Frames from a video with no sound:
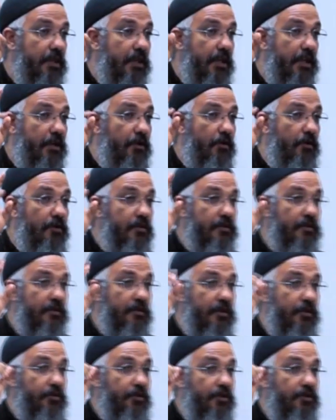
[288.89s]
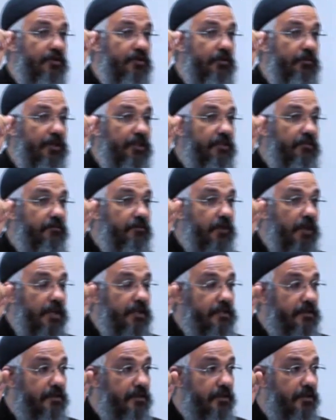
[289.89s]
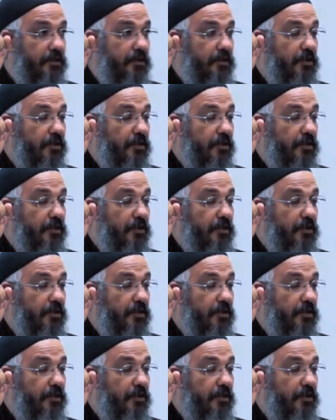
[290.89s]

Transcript: He calls the church the body of Christ.